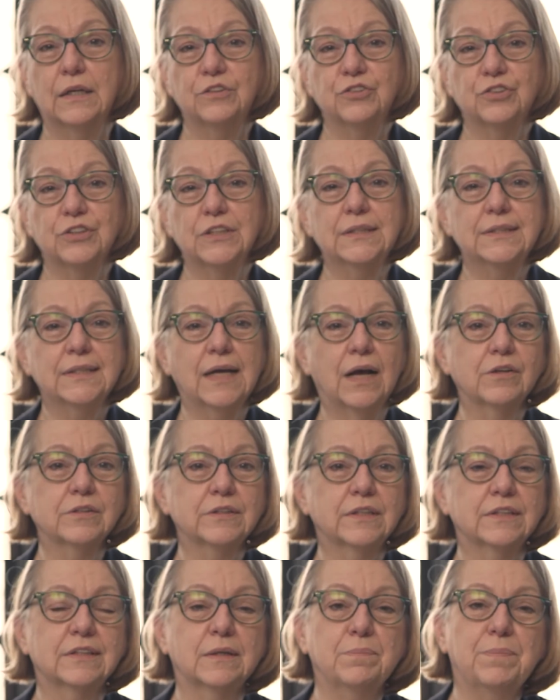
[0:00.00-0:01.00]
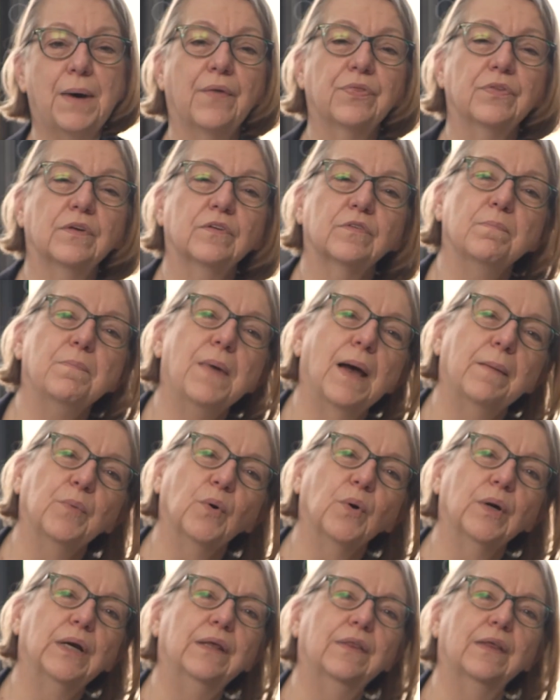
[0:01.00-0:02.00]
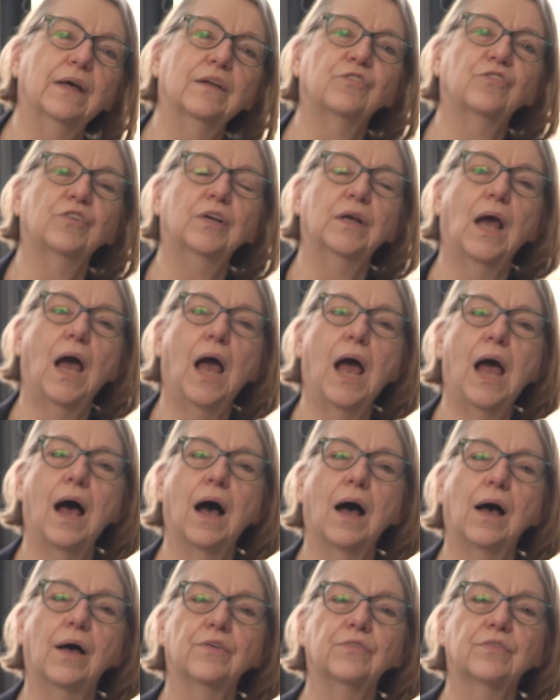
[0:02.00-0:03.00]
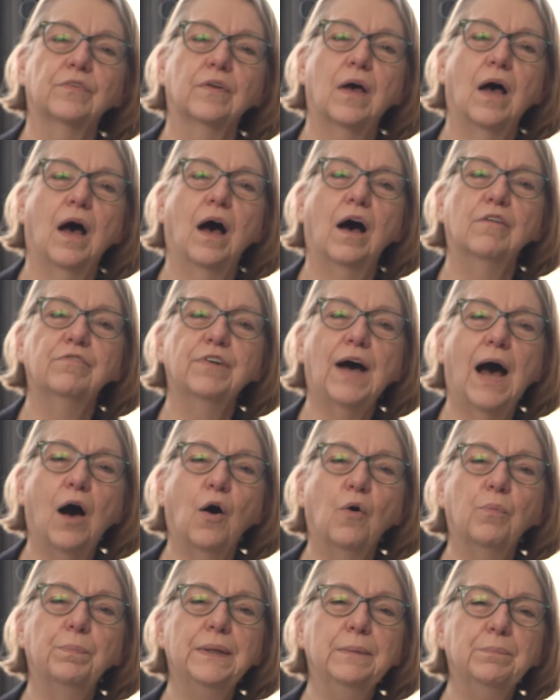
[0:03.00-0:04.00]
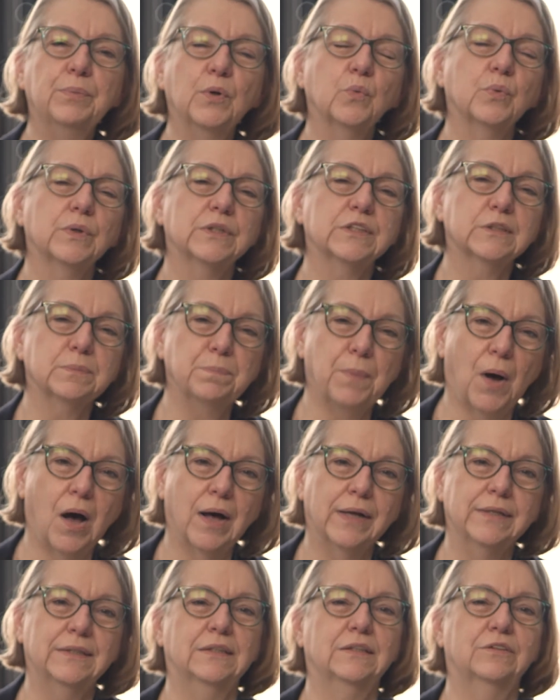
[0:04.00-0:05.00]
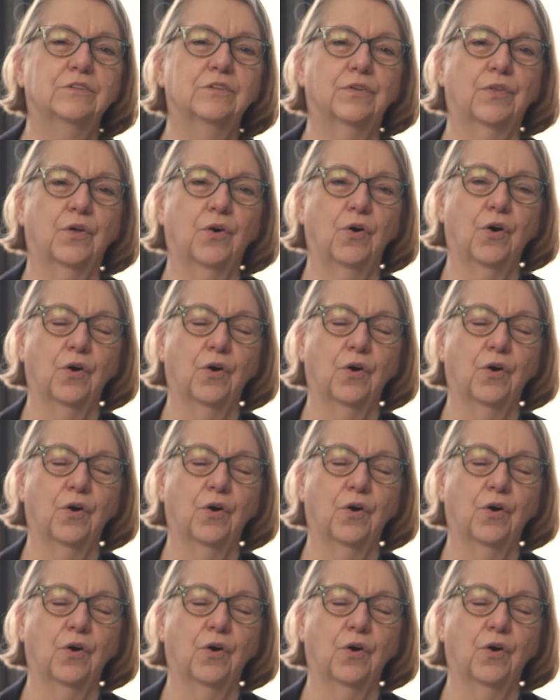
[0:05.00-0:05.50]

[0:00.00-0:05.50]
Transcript: she tells us about this memory that she has of how people responded to the